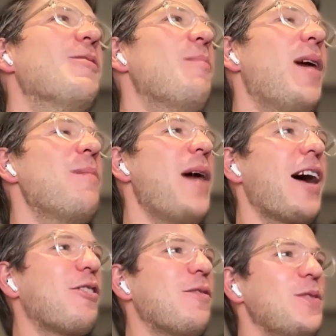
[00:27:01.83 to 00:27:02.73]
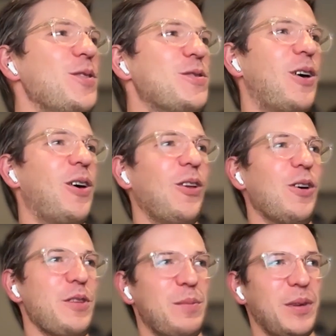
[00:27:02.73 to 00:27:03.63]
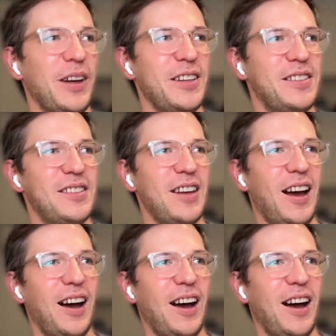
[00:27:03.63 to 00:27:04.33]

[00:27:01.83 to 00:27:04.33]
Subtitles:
My macro views are all over the place